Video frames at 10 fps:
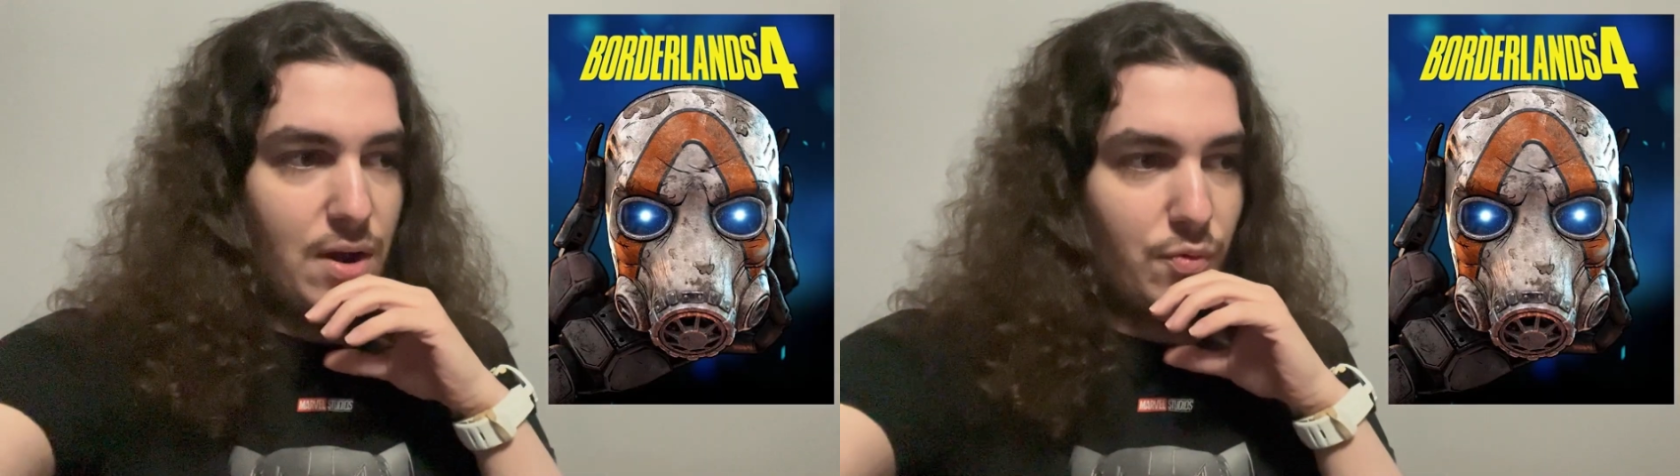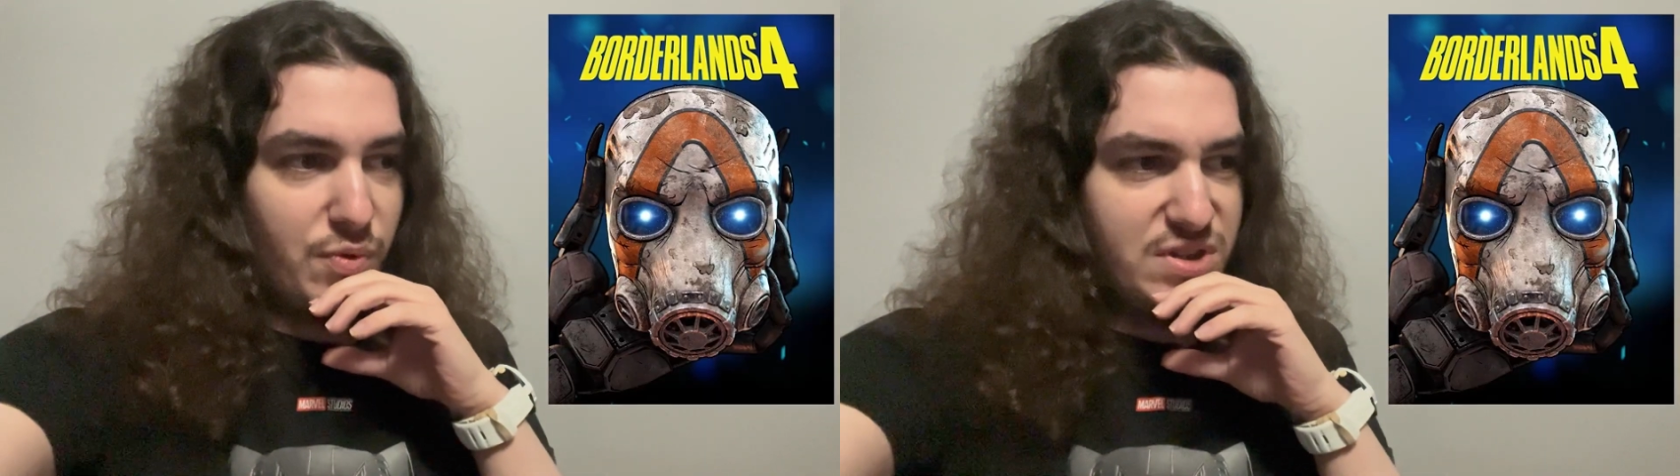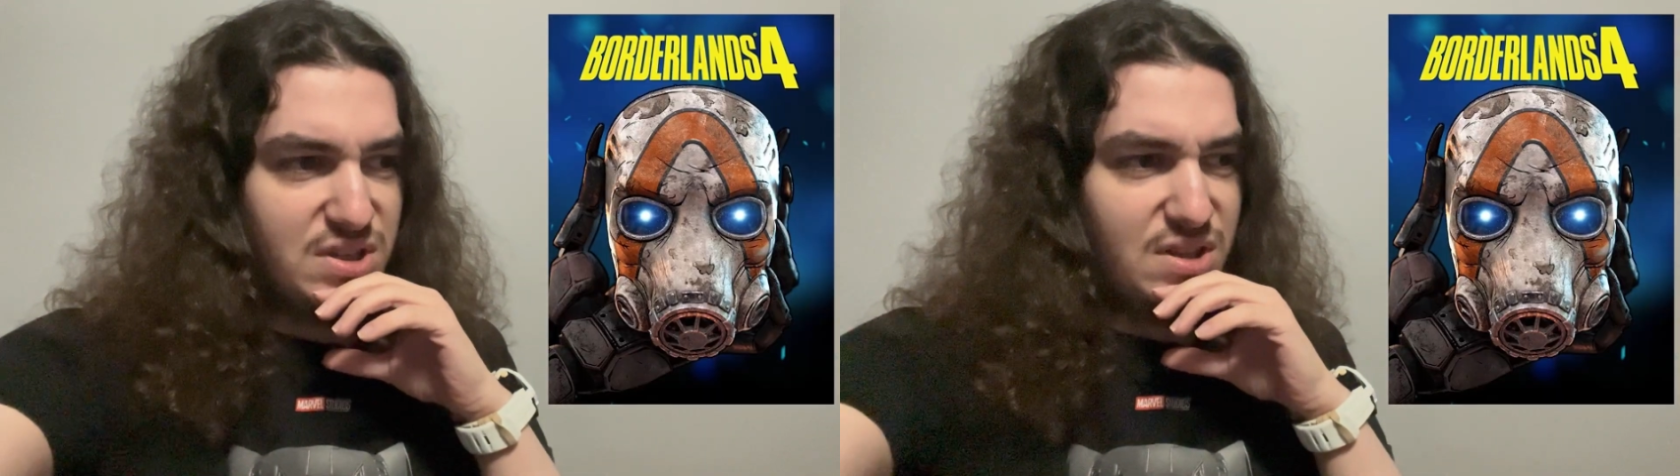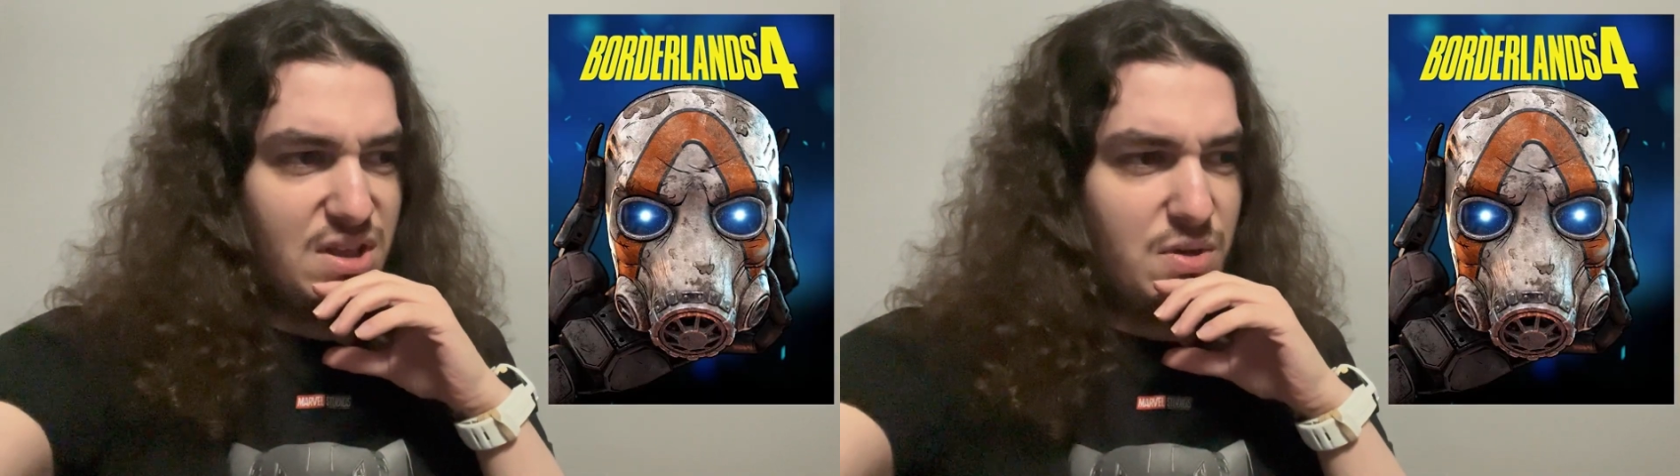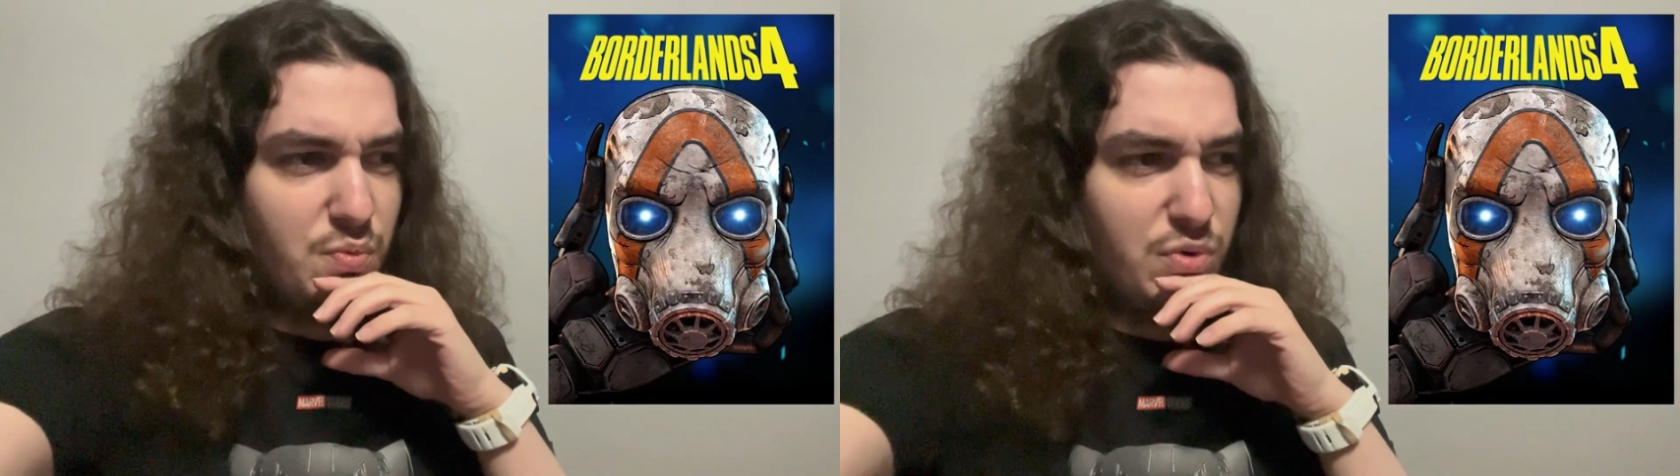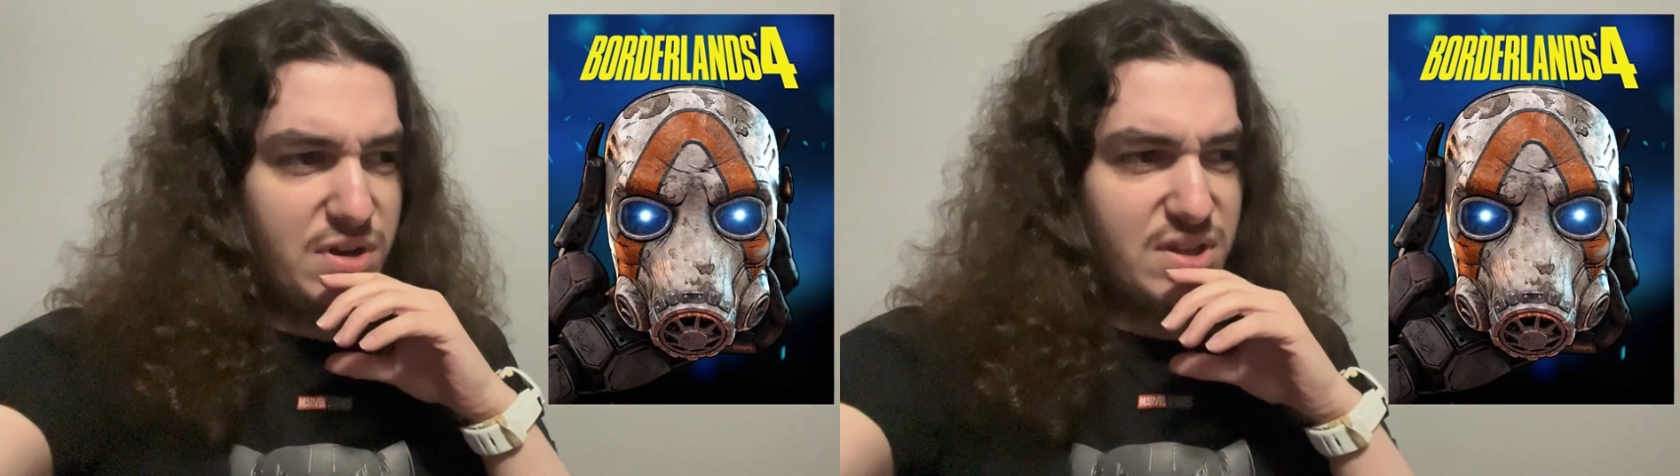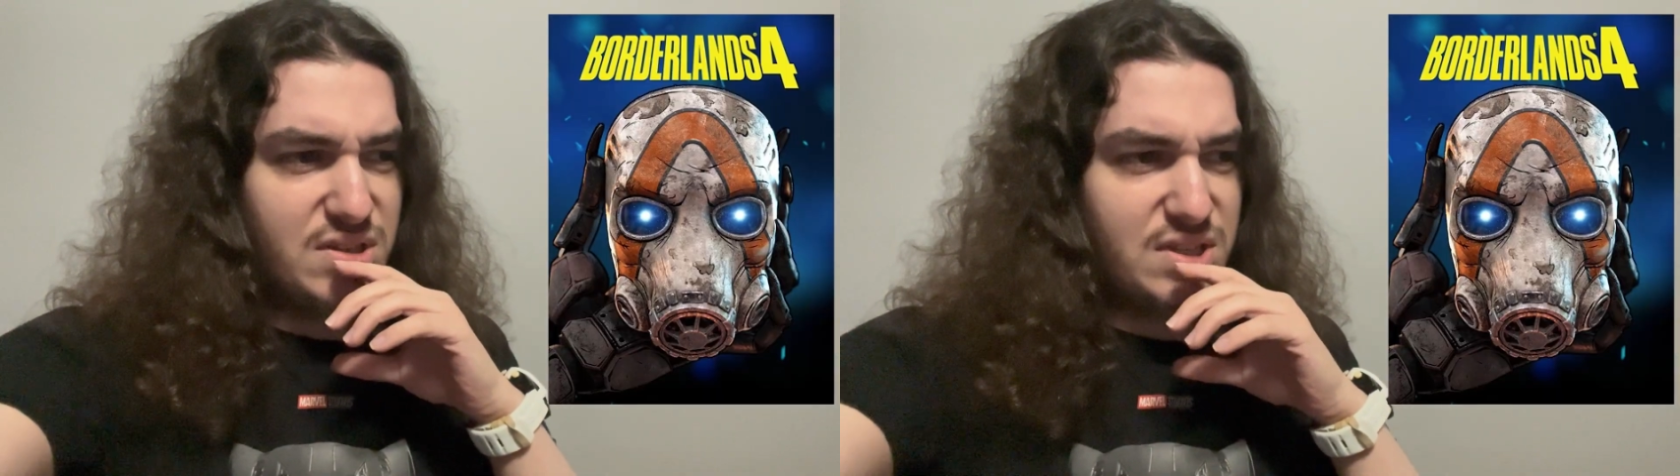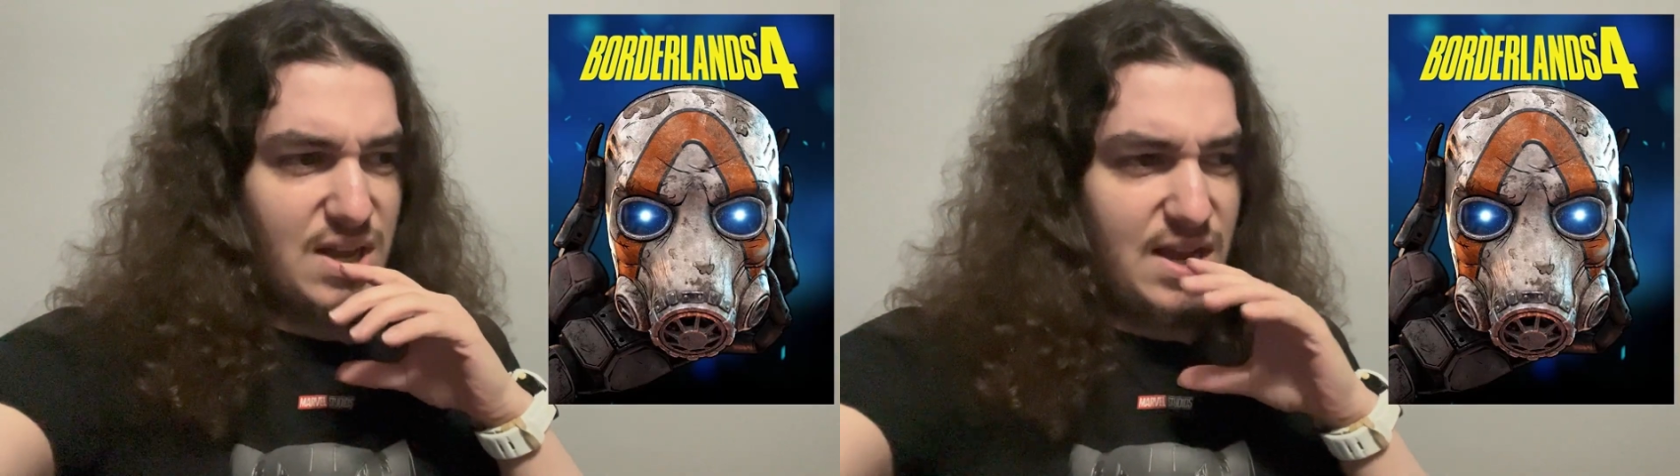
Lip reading: recently was